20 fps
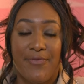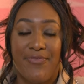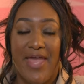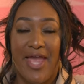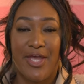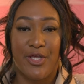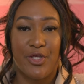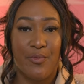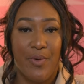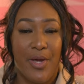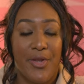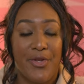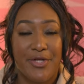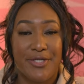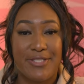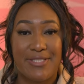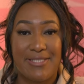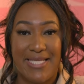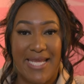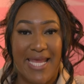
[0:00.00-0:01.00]
that you
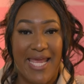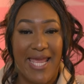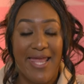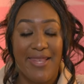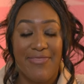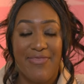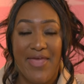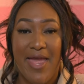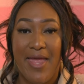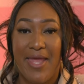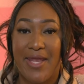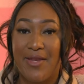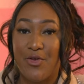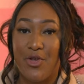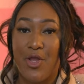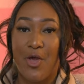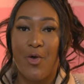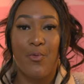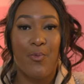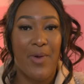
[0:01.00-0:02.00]
understand that in
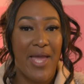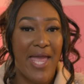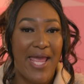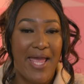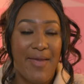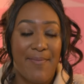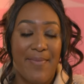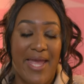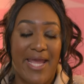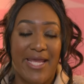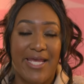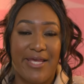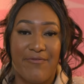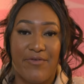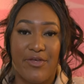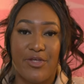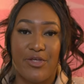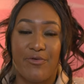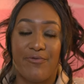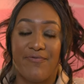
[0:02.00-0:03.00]
no way am I giving
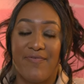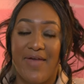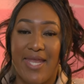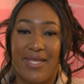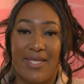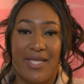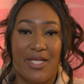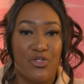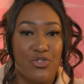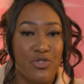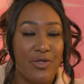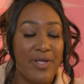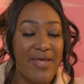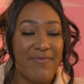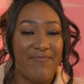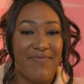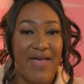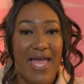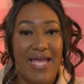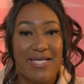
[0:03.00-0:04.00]
you financial
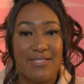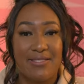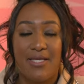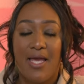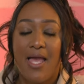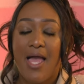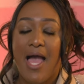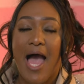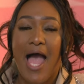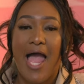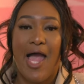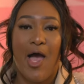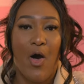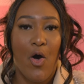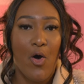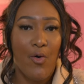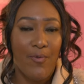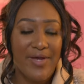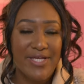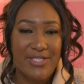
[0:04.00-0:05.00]
advice. I
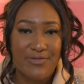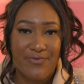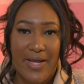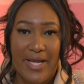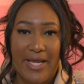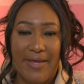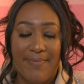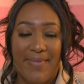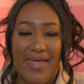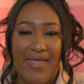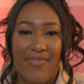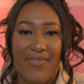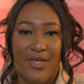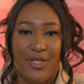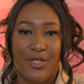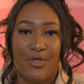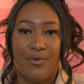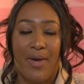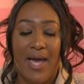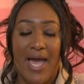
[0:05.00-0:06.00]
always recommend that
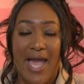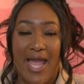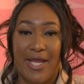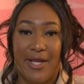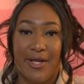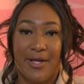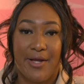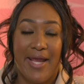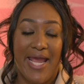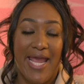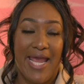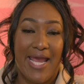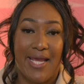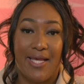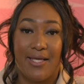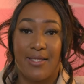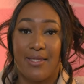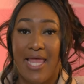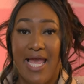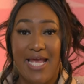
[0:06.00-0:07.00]
you hire a
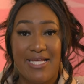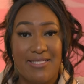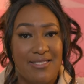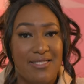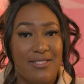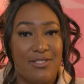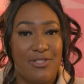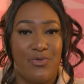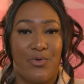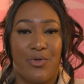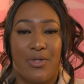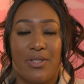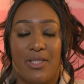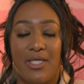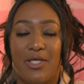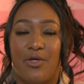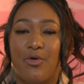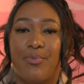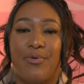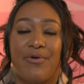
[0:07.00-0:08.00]
licensed or
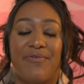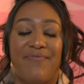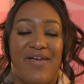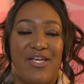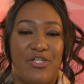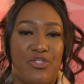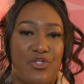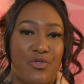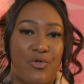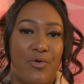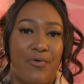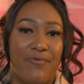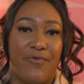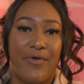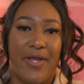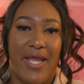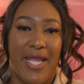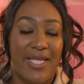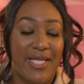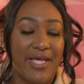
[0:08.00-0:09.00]
legal professional for
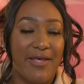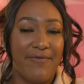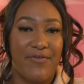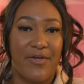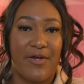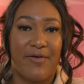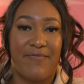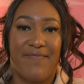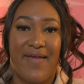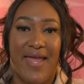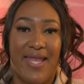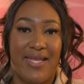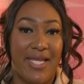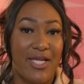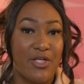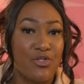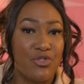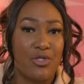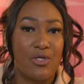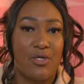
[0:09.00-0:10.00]
any of your
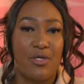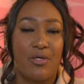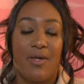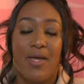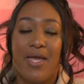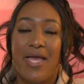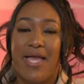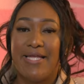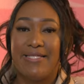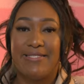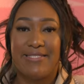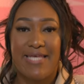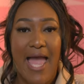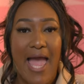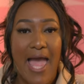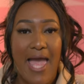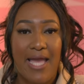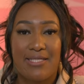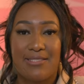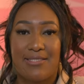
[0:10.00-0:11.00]
financial,
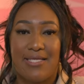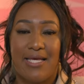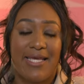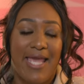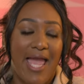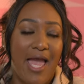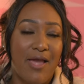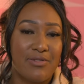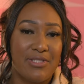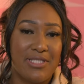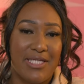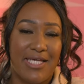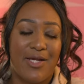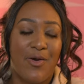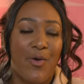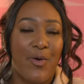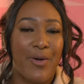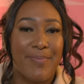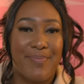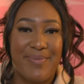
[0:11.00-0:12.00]
tax, accounting,
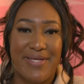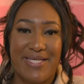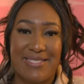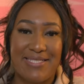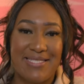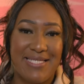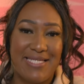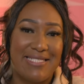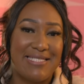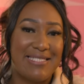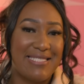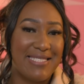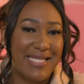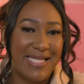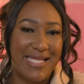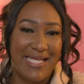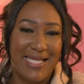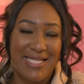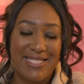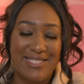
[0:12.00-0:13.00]
or business
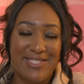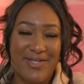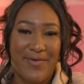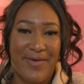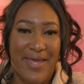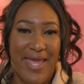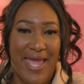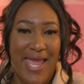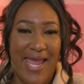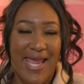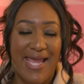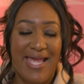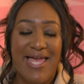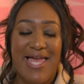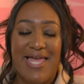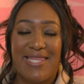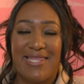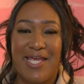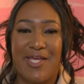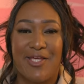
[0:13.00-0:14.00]
needs, okay?
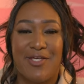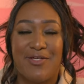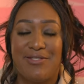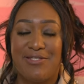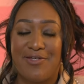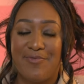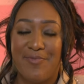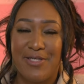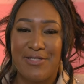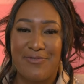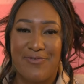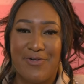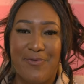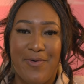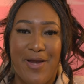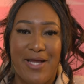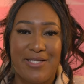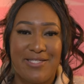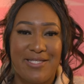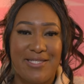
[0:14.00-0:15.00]
Thank you so much for
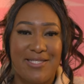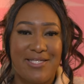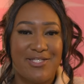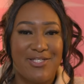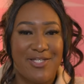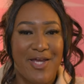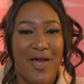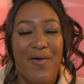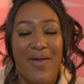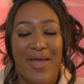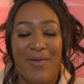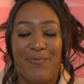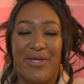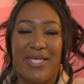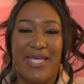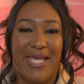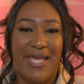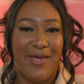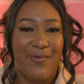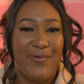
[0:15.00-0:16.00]
watching this show, and we
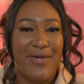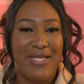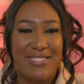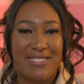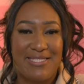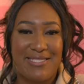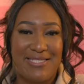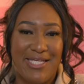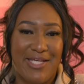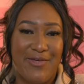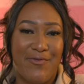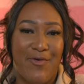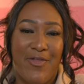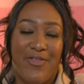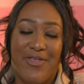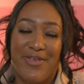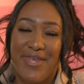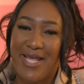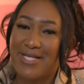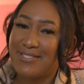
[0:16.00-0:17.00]
can't wait to see you on the
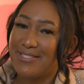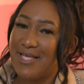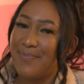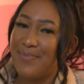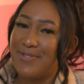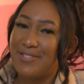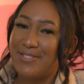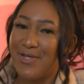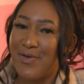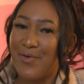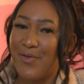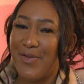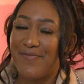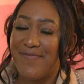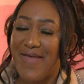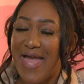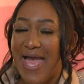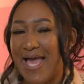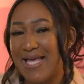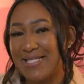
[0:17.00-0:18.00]
next episode of
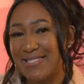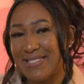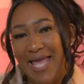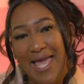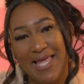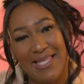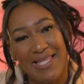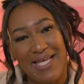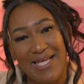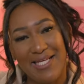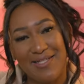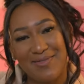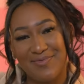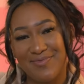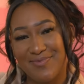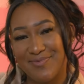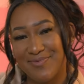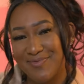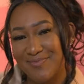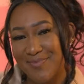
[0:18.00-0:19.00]
Ask Ellie.
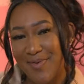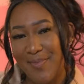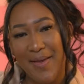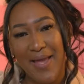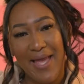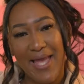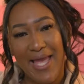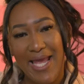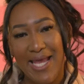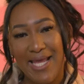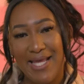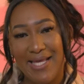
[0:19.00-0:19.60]
Bye bye.